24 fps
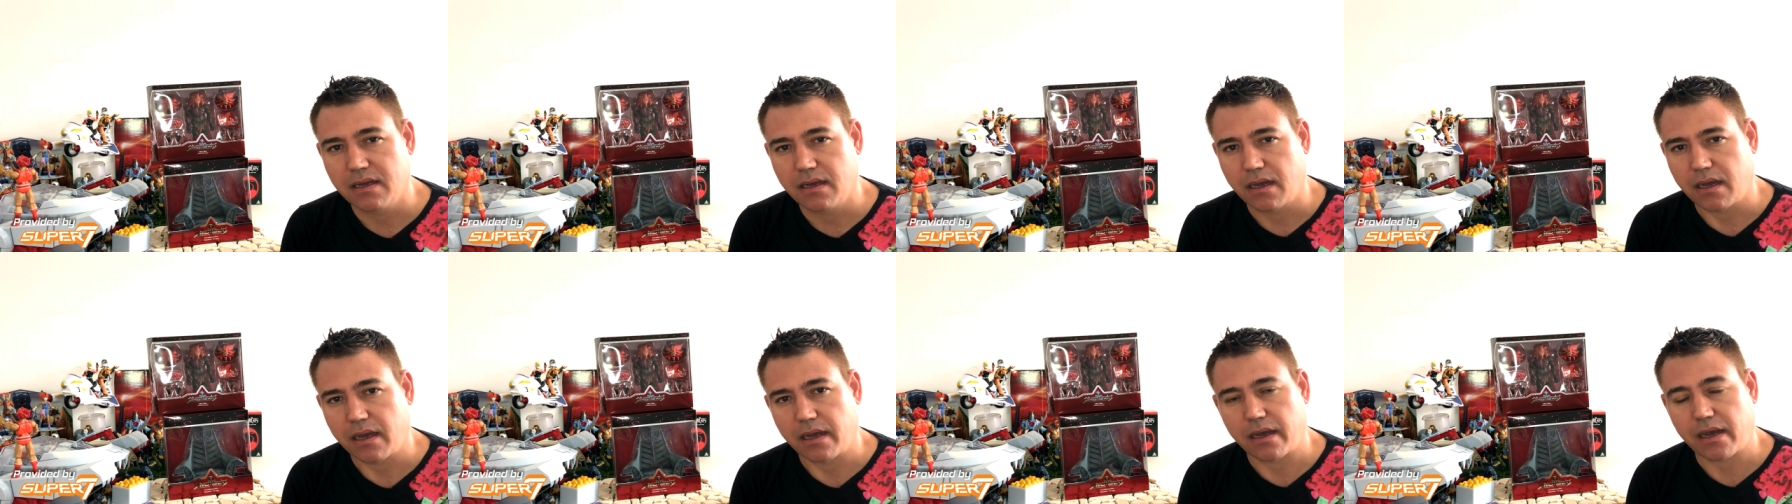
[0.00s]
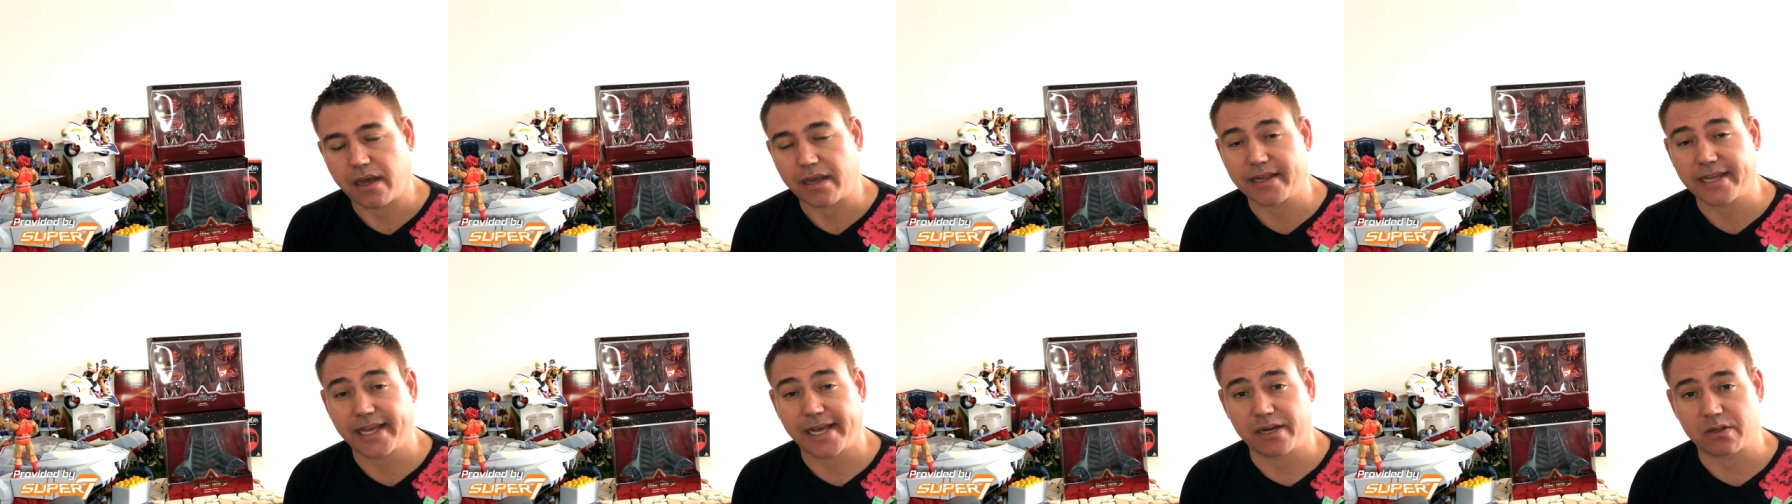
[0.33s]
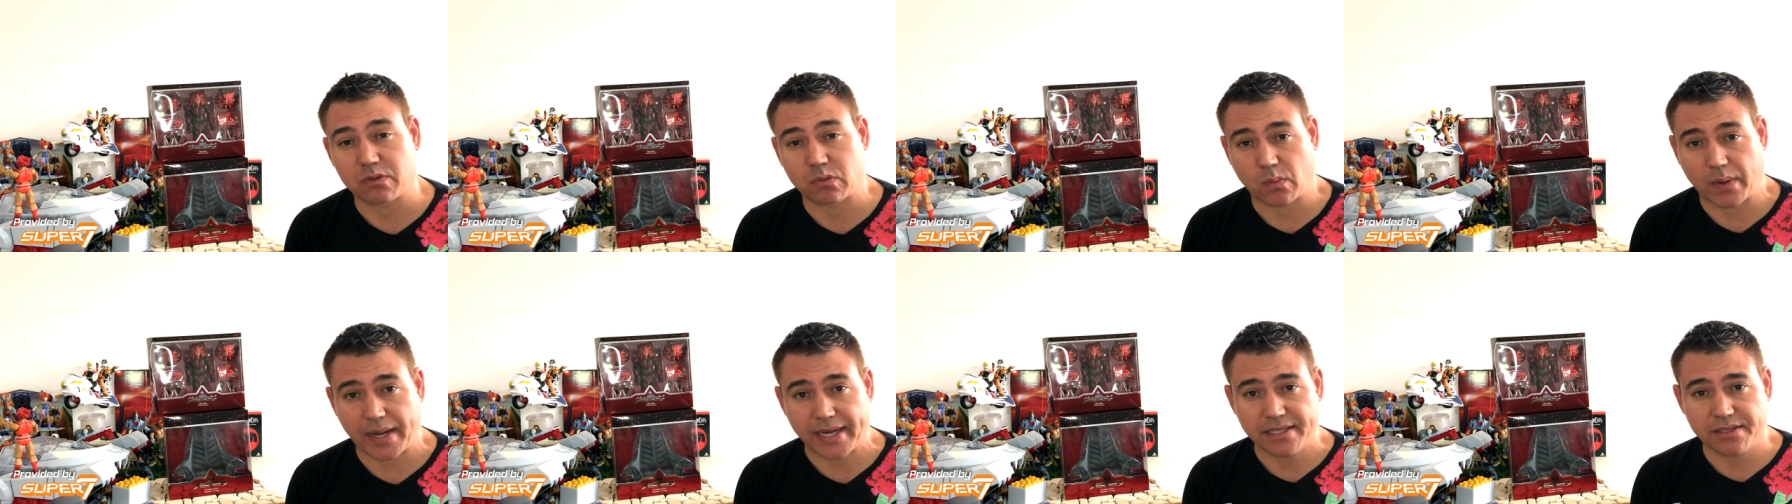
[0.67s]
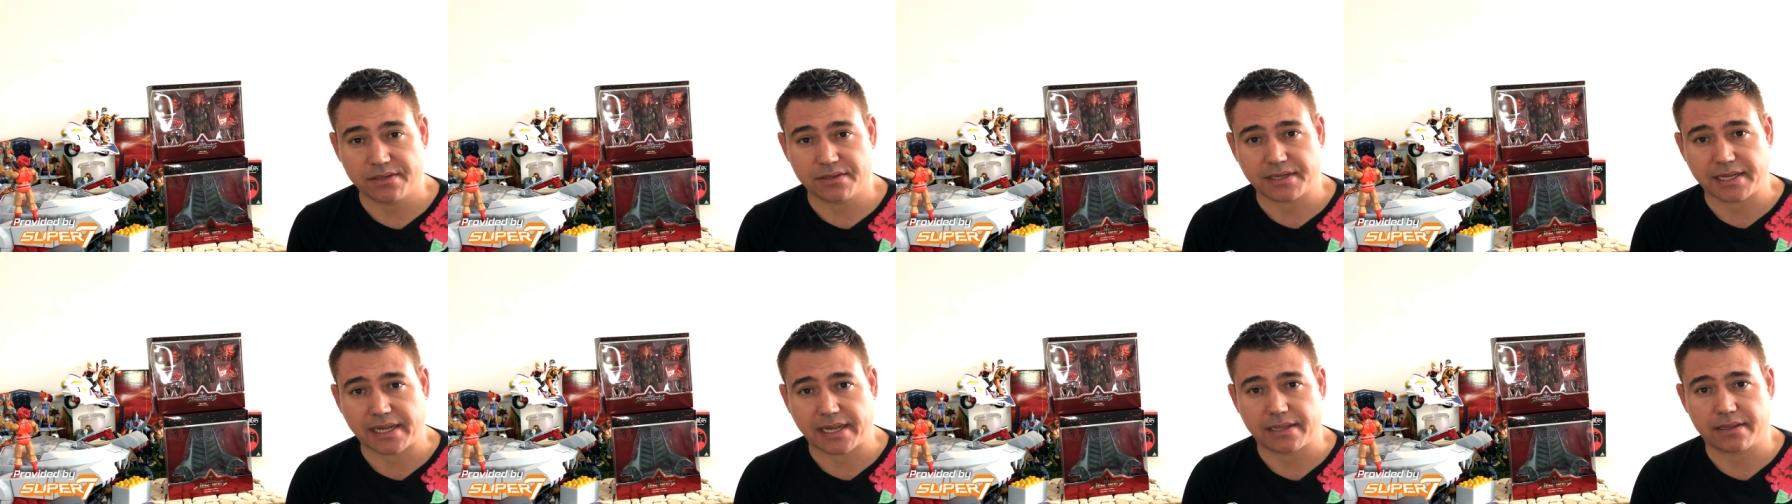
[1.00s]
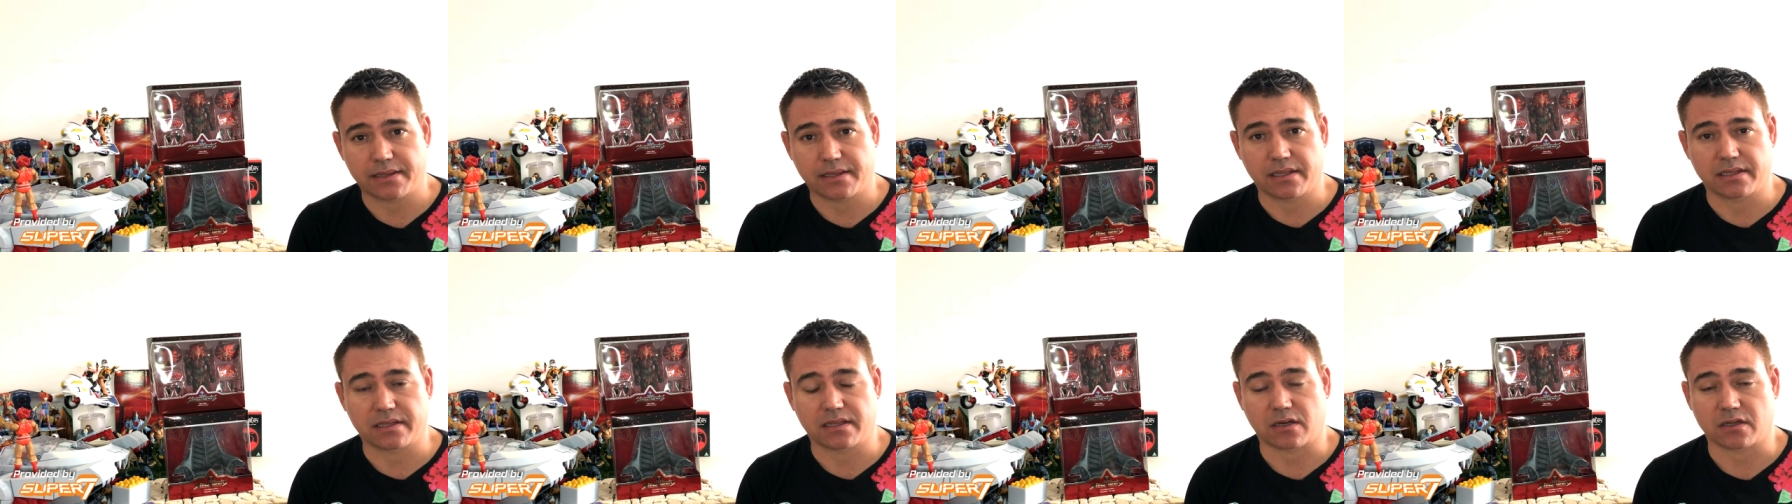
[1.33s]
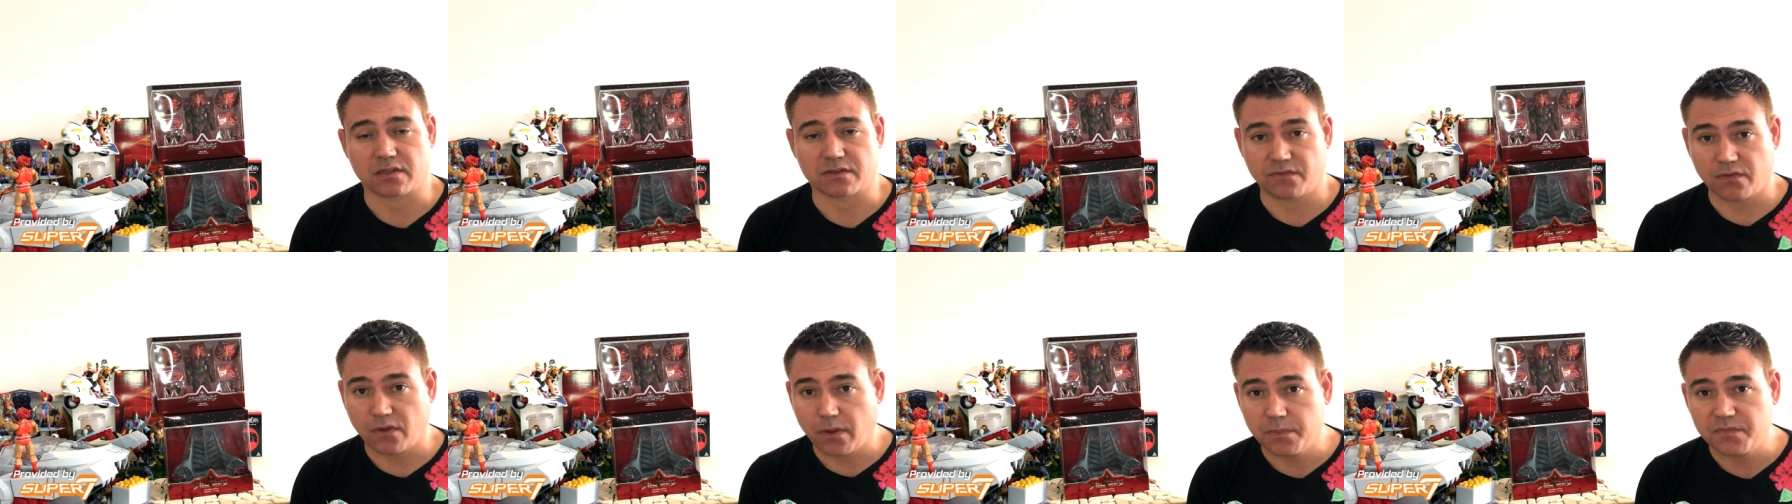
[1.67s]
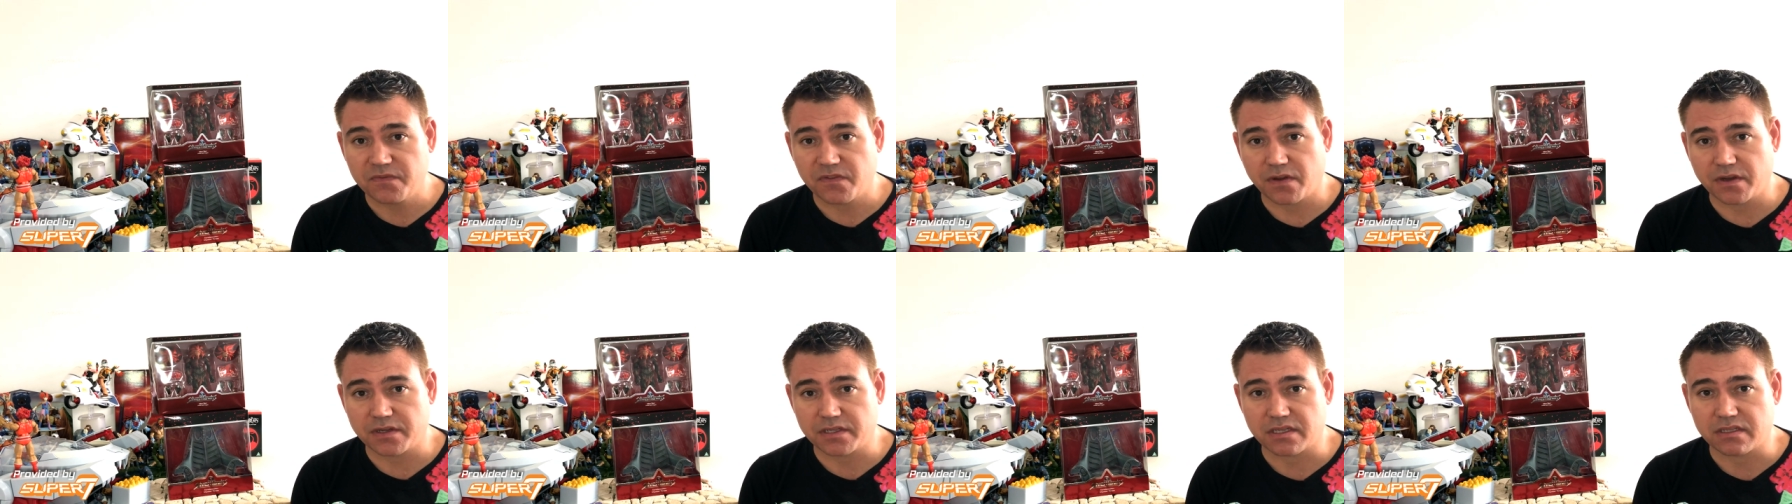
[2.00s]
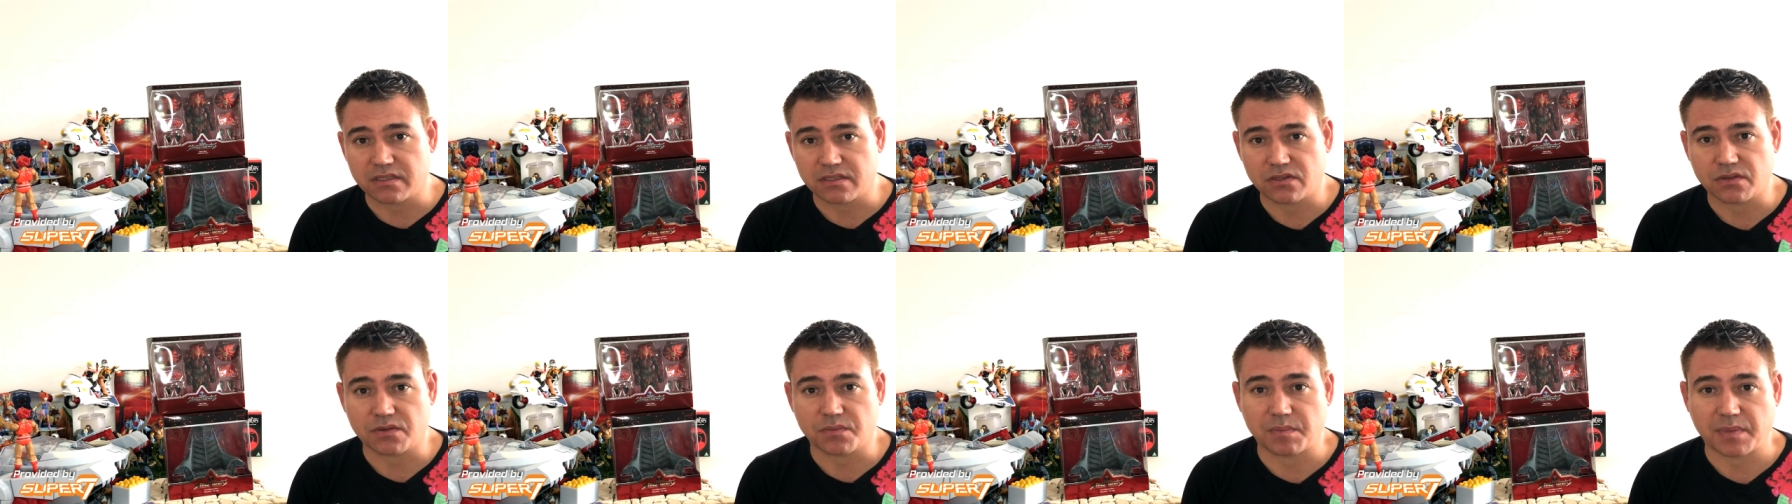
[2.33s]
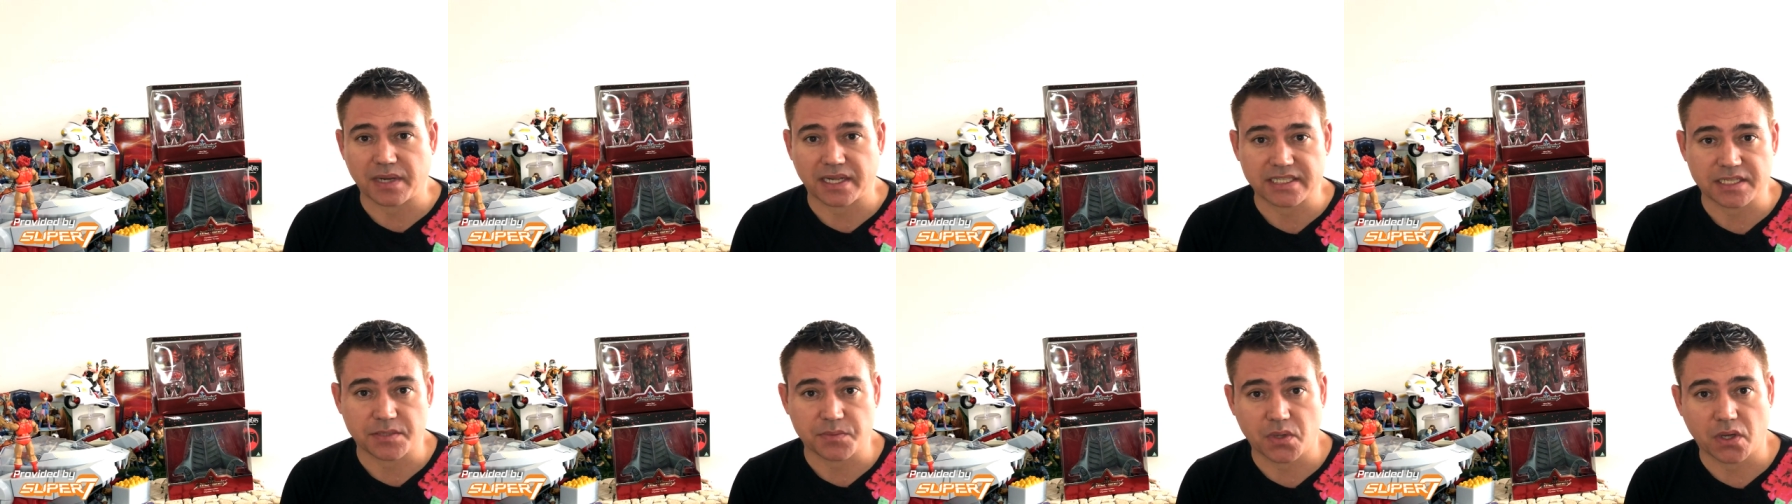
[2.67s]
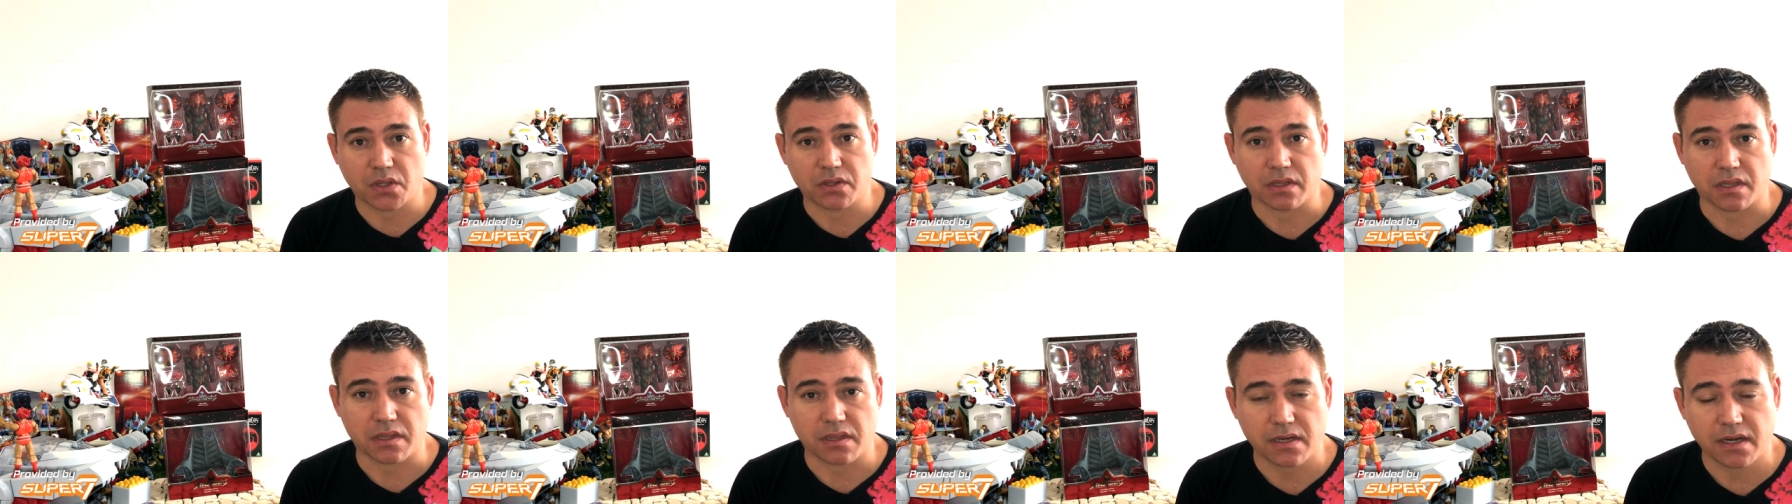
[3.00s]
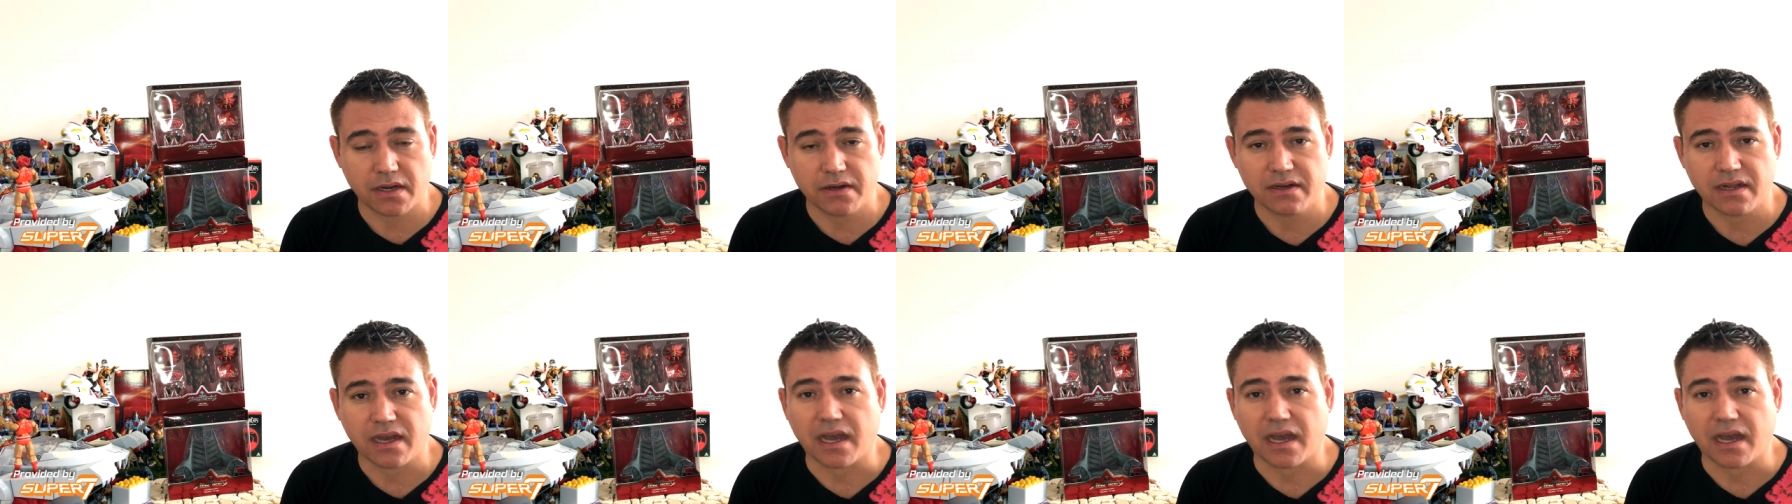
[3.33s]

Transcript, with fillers: Uh, I cannot wait to get the transformed version to place him on the throne.